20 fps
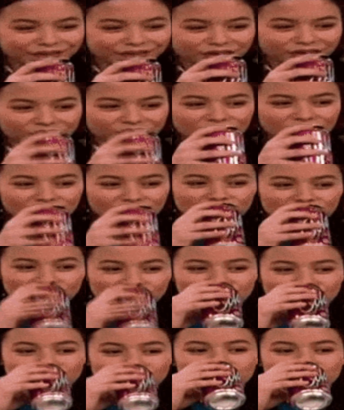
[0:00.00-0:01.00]
going to be appearing
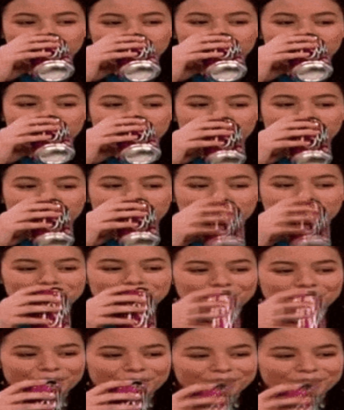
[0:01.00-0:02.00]
there from thin air. So
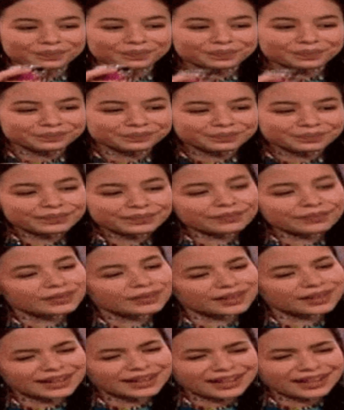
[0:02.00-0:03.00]
now that our whole funnel is
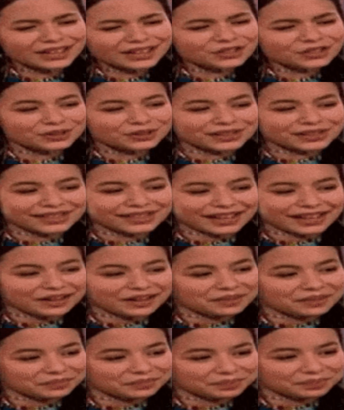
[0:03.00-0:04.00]
created and our
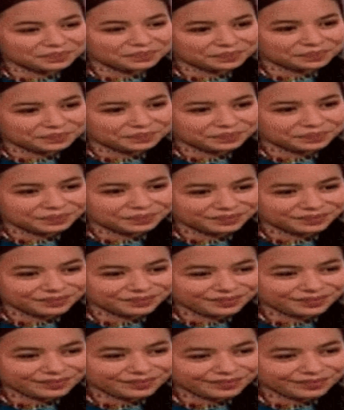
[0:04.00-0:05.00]
webinar is coming
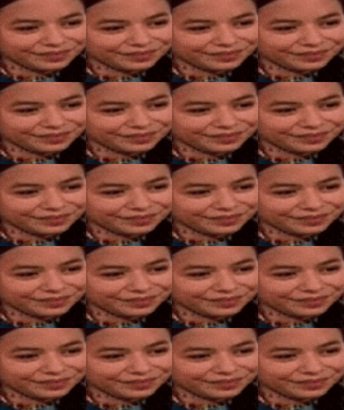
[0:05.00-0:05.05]
up, we